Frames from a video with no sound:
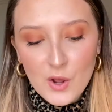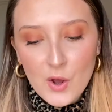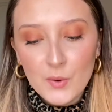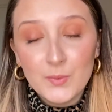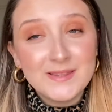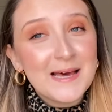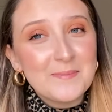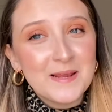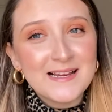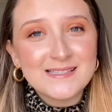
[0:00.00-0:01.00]
With that
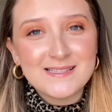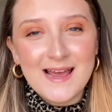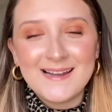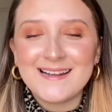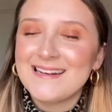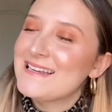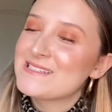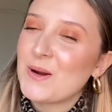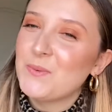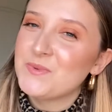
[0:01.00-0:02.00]
being said, let's
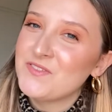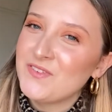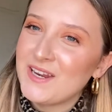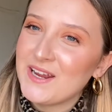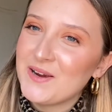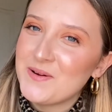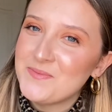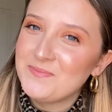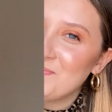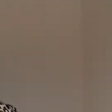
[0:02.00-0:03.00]
get on with the video. I'm
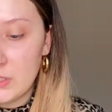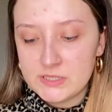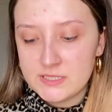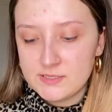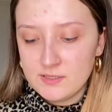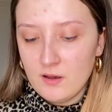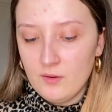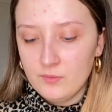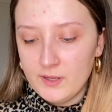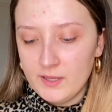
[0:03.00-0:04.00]
going to start
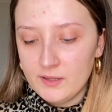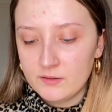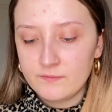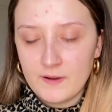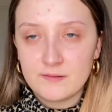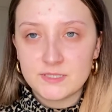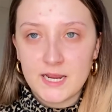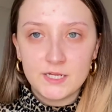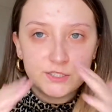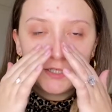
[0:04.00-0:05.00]
with
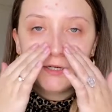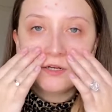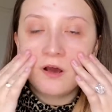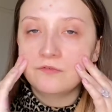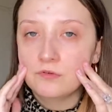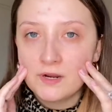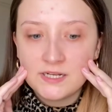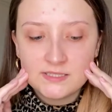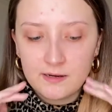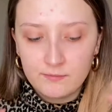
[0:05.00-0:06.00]
foundation. I've already
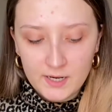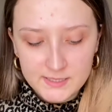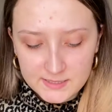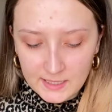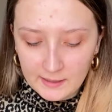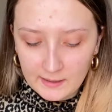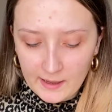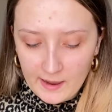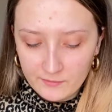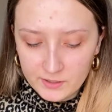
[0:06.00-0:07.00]
done my
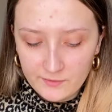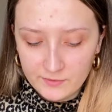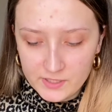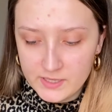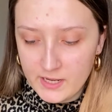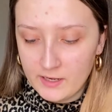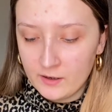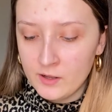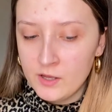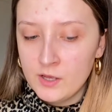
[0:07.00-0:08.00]
skincare and everything,
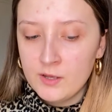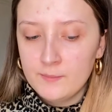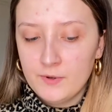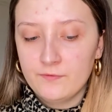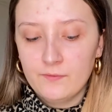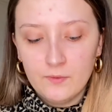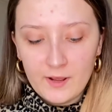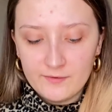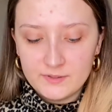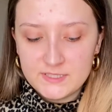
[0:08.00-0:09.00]
but for
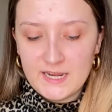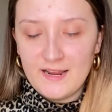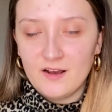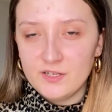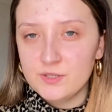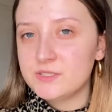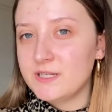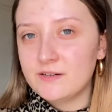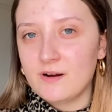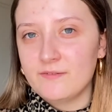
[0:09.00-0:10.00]
everyday I usually
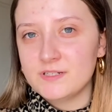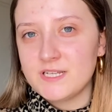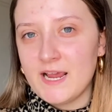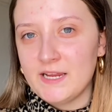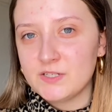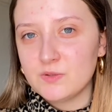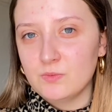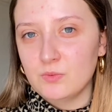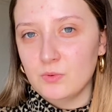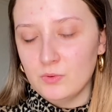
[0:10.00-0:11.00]
gravitate
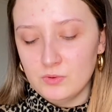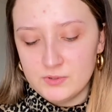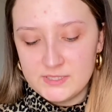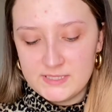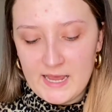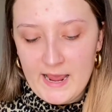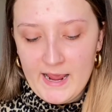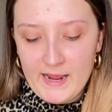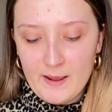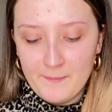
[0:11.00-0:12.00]
towards
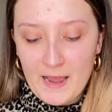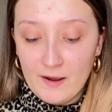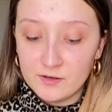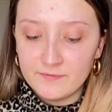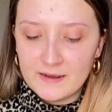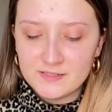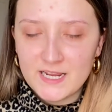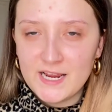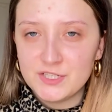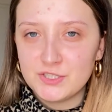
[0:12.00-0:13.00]
a powder
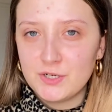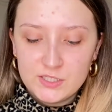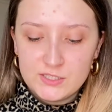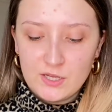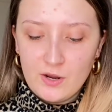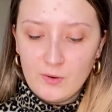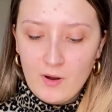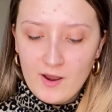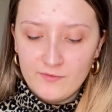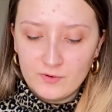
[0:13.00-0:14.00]
foundation. So
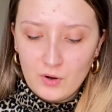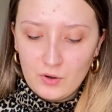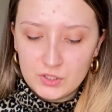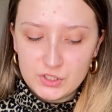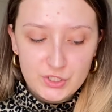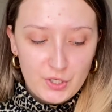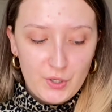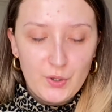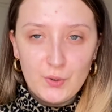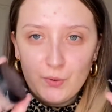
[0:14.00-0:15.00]
I've got
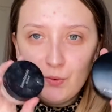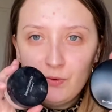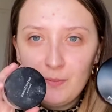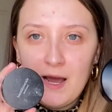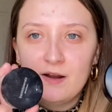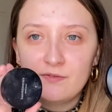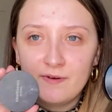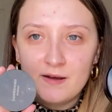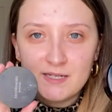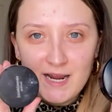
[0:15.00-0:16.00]
two powder
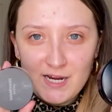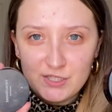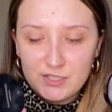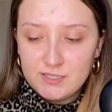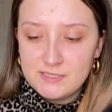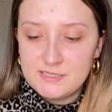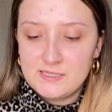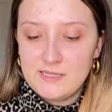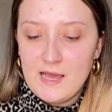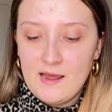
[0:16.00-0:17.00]
foundations
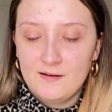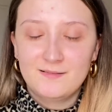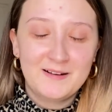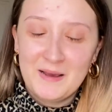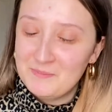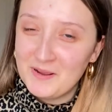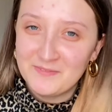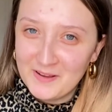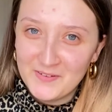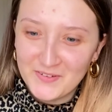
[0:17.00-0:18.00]
that are my
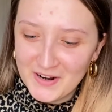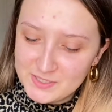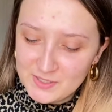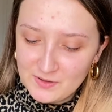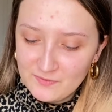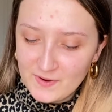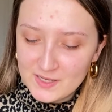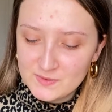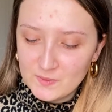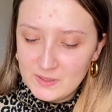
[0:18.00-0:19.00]
favourite. So the
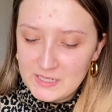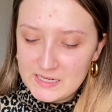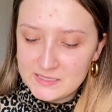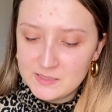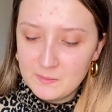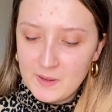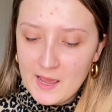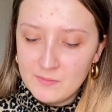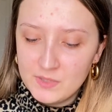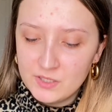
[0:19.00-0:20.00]
first one is the Bare
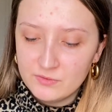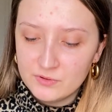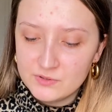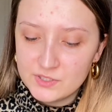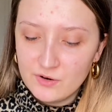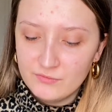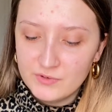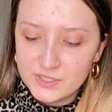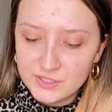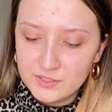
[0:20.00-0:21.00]
Minerals
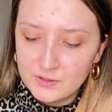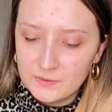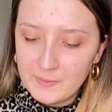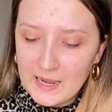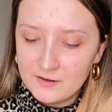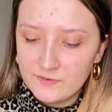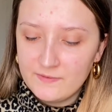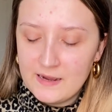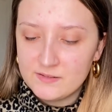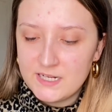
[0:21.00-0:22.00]
Original Powder
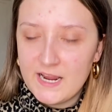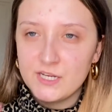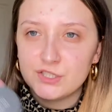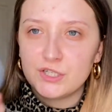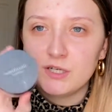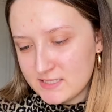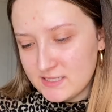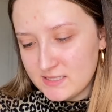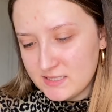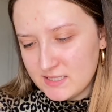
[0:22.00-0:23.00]
Foundation.
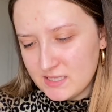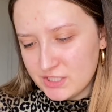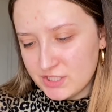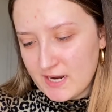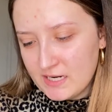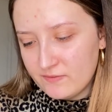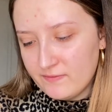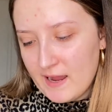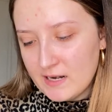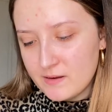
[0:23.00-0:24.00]
This is in the shade
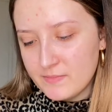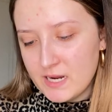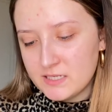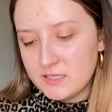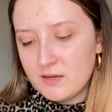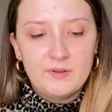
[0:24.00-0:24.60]
Fairly Medium.